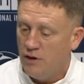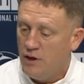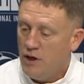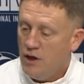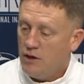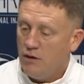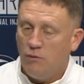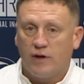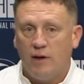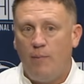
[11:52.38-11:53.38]
you know, we'll
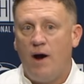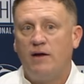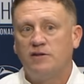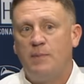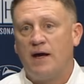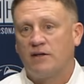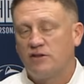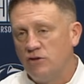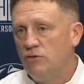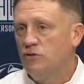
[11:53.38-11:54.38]
get Miles back
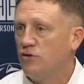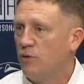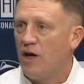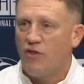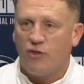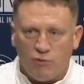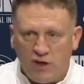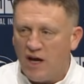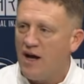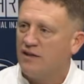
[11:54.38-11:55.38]
soon. So we got three
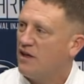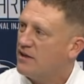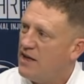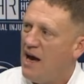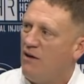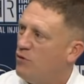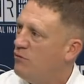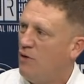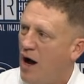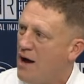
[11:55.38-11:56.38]
guys like that with
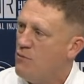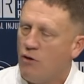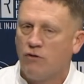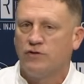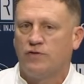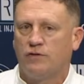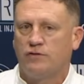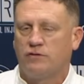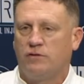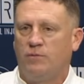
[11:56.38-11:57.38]
high motors, versatile
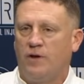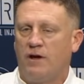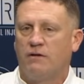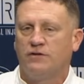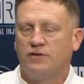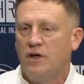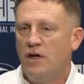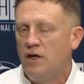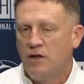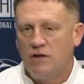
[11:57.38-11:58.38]
players.
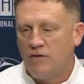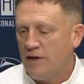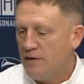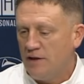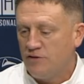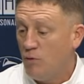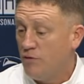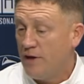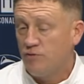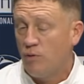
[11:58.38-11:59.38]
You know, that's
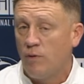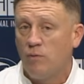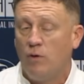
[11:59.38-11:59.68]
what we want.